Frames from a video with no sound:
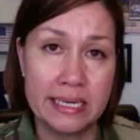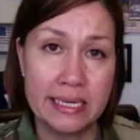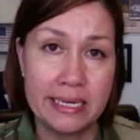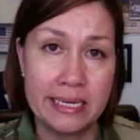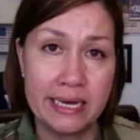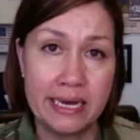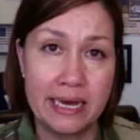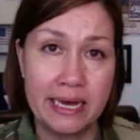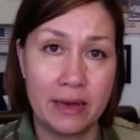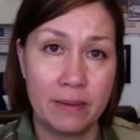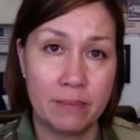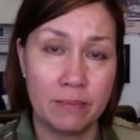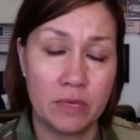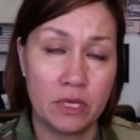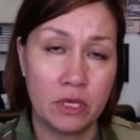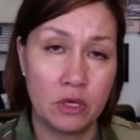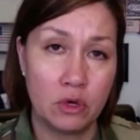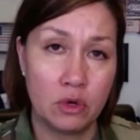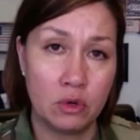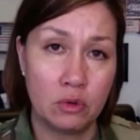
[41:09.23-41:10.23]

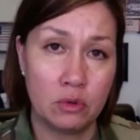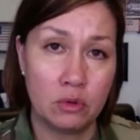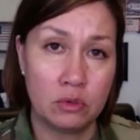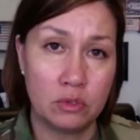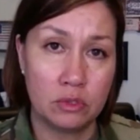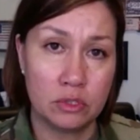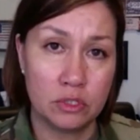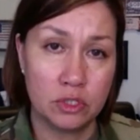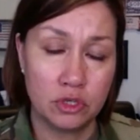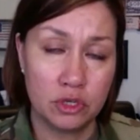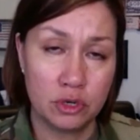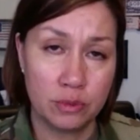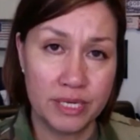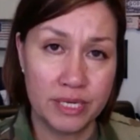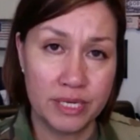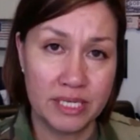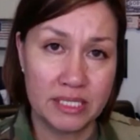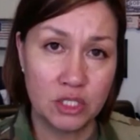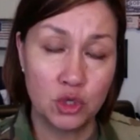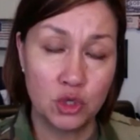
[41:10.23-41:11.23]
You do your
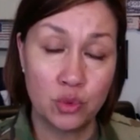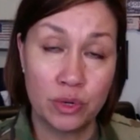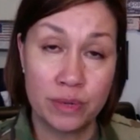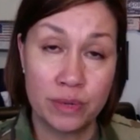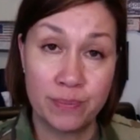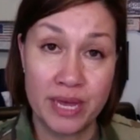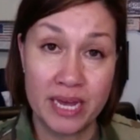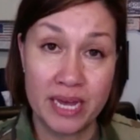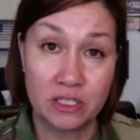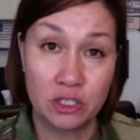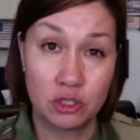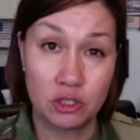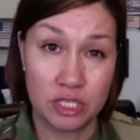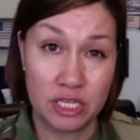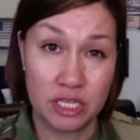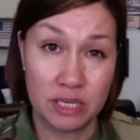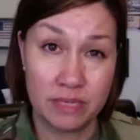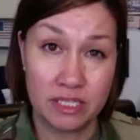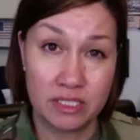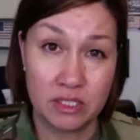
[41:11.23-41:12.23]
best to impact your
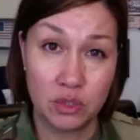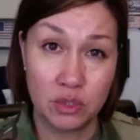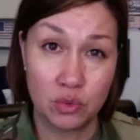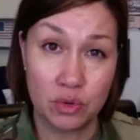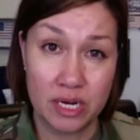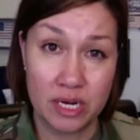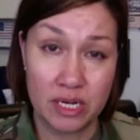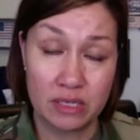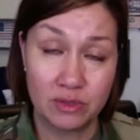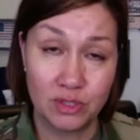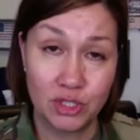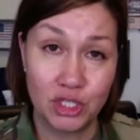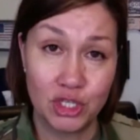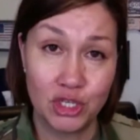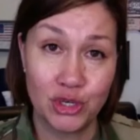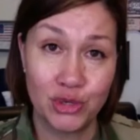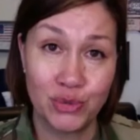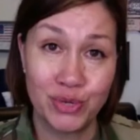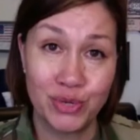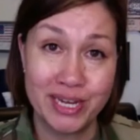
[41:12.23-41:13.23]
teammates around
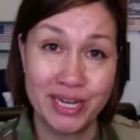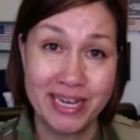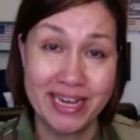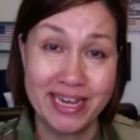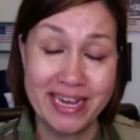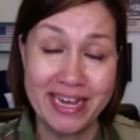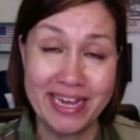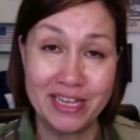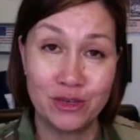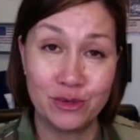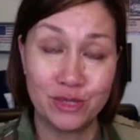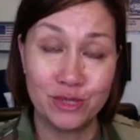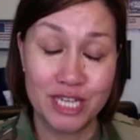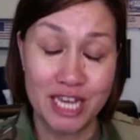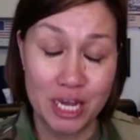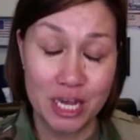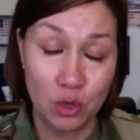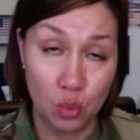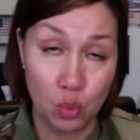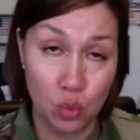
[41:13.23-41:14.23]
you, and you
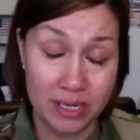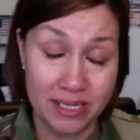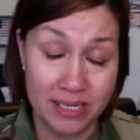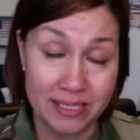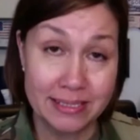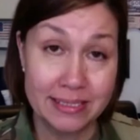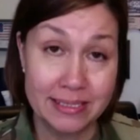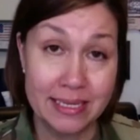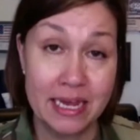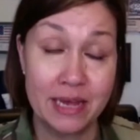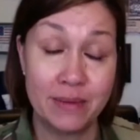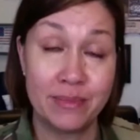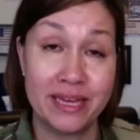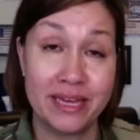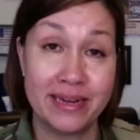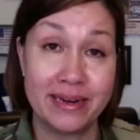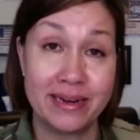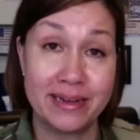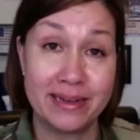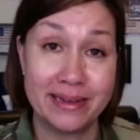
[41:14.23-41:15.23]
take one
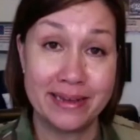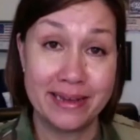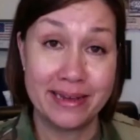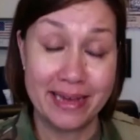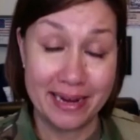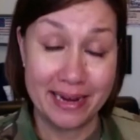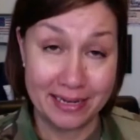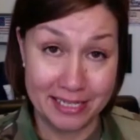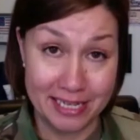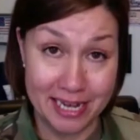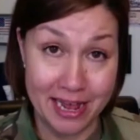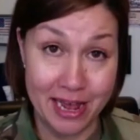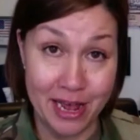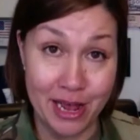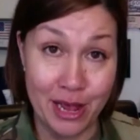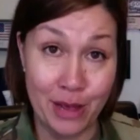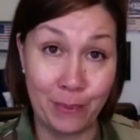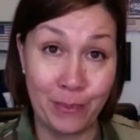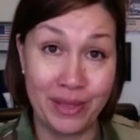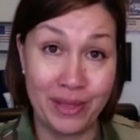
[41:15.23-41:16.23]
assignment at a
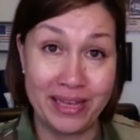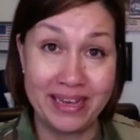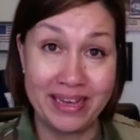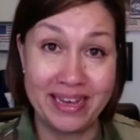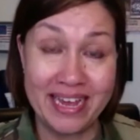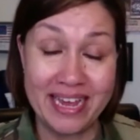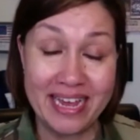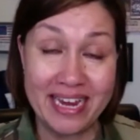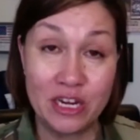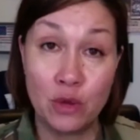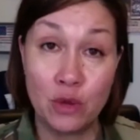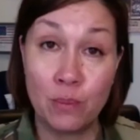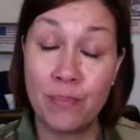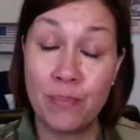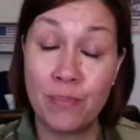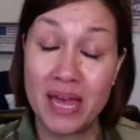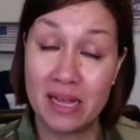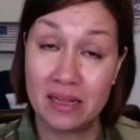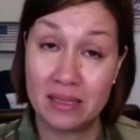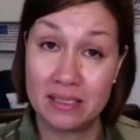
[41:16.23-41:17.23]
time. And you
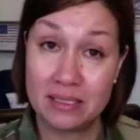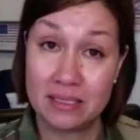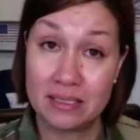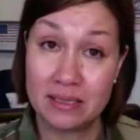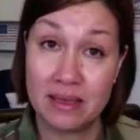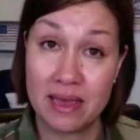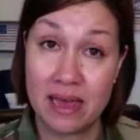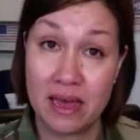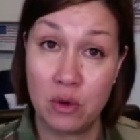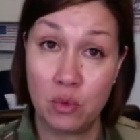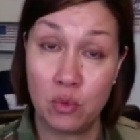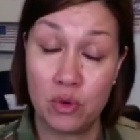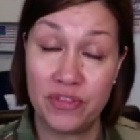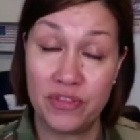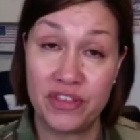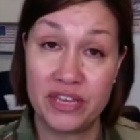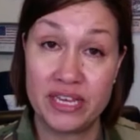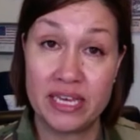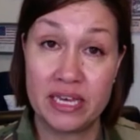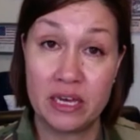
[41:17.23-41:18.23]
balance that with,
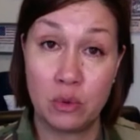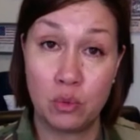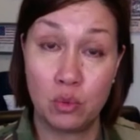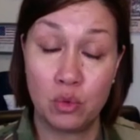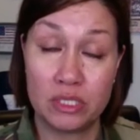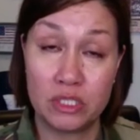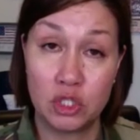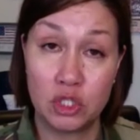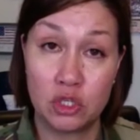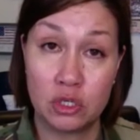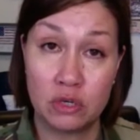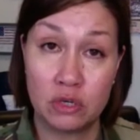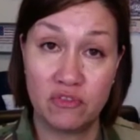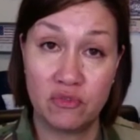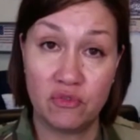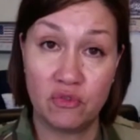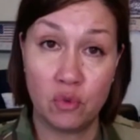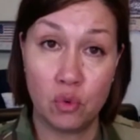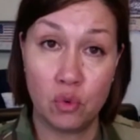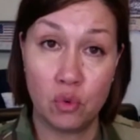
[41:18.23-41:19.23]
again, what's good
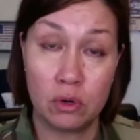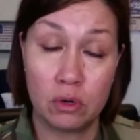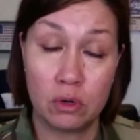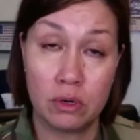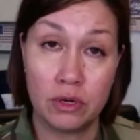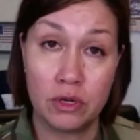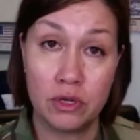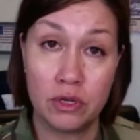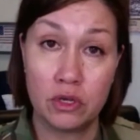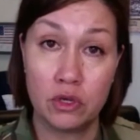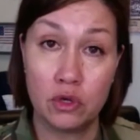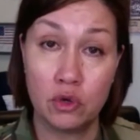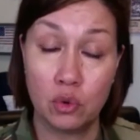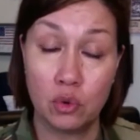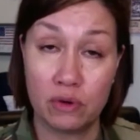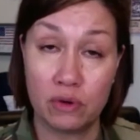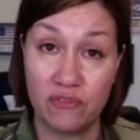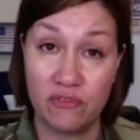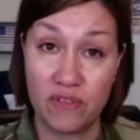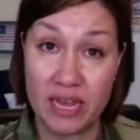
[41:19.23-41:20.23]
for your
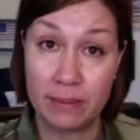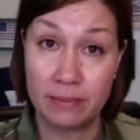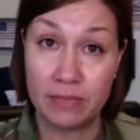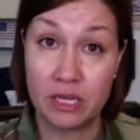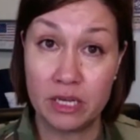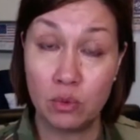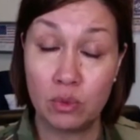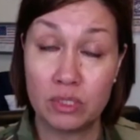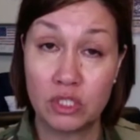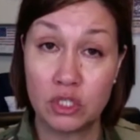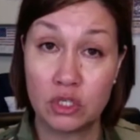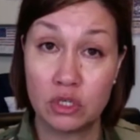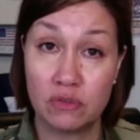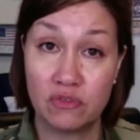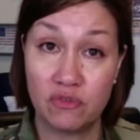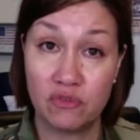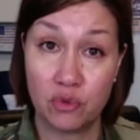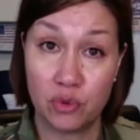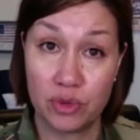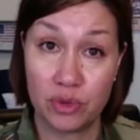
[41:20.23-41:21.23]
family, what's good
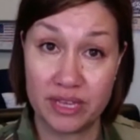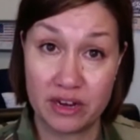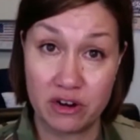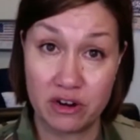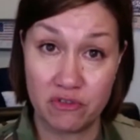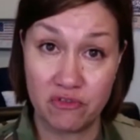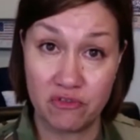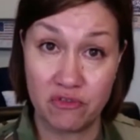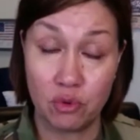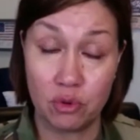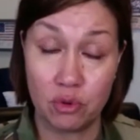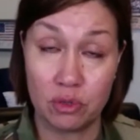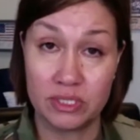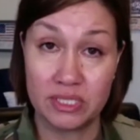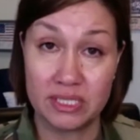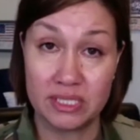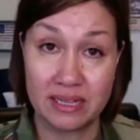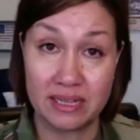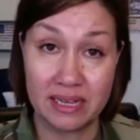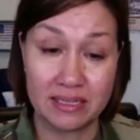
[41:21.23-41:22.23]
for the Air Force.
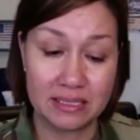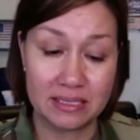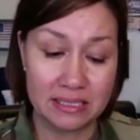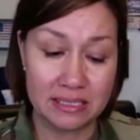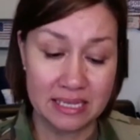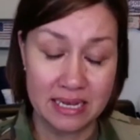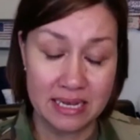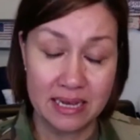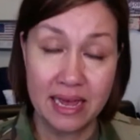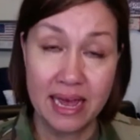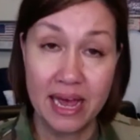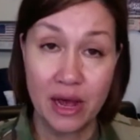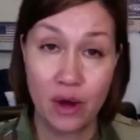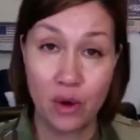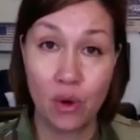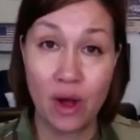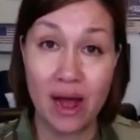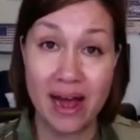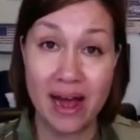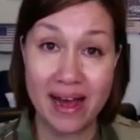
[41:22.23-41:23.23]
And that's
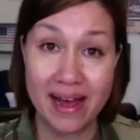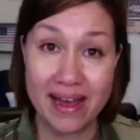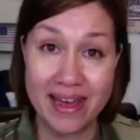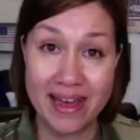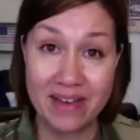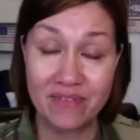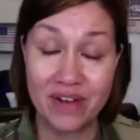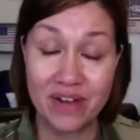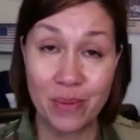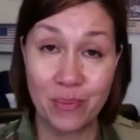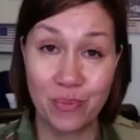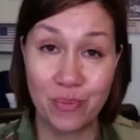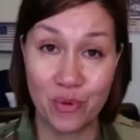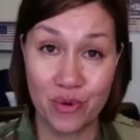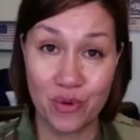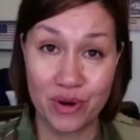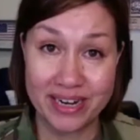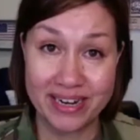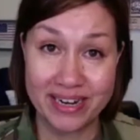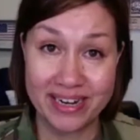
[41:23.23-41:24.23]
how I have
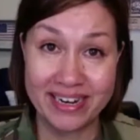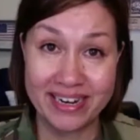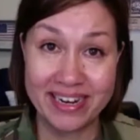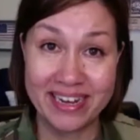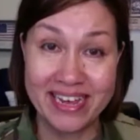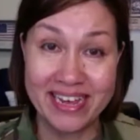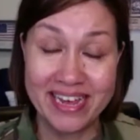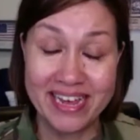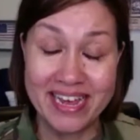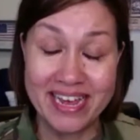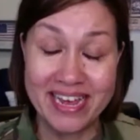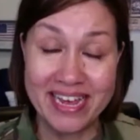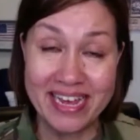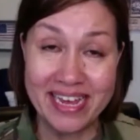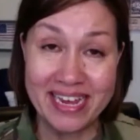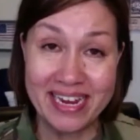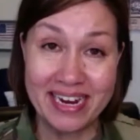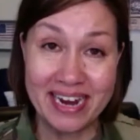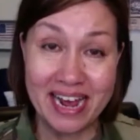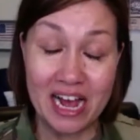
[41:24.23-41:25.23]
operated.
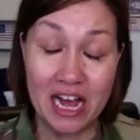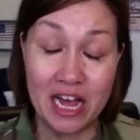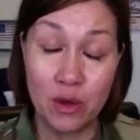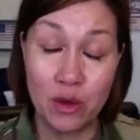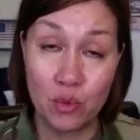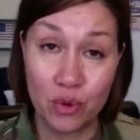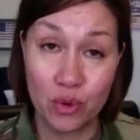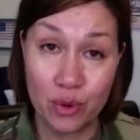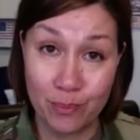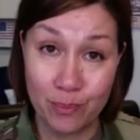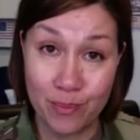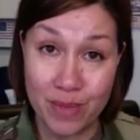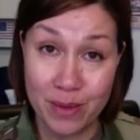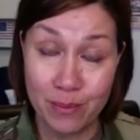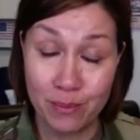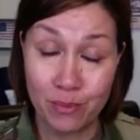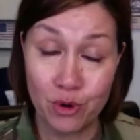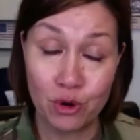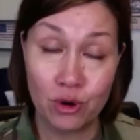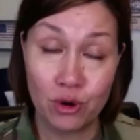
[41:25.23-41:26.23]
And I
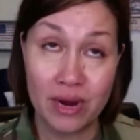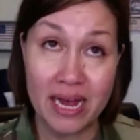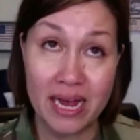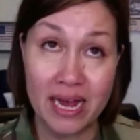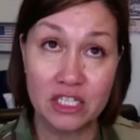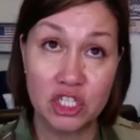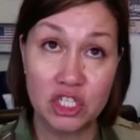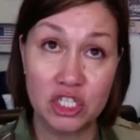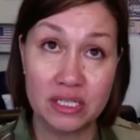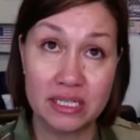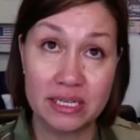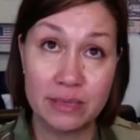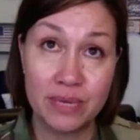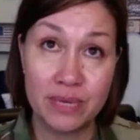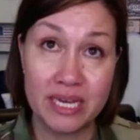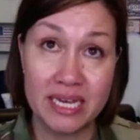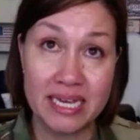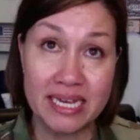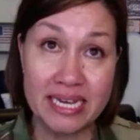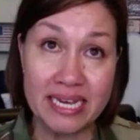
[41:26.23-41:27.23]
remember actually
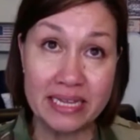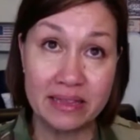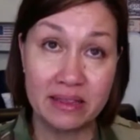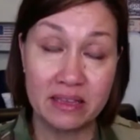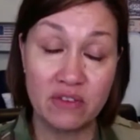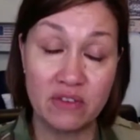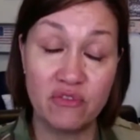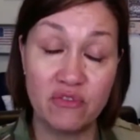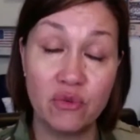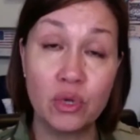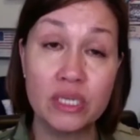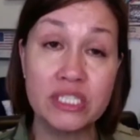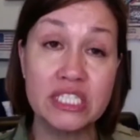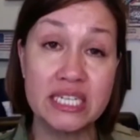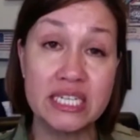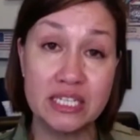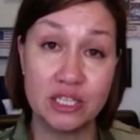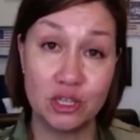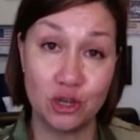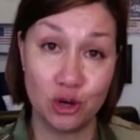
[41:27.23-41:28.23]
being at the
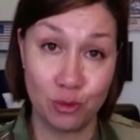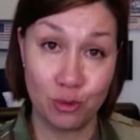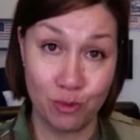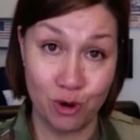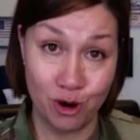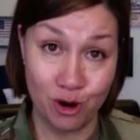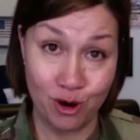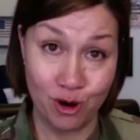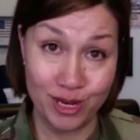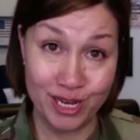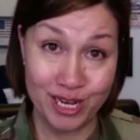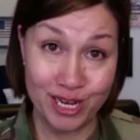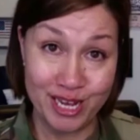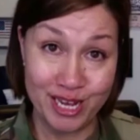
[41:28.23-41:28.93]
14-year mark.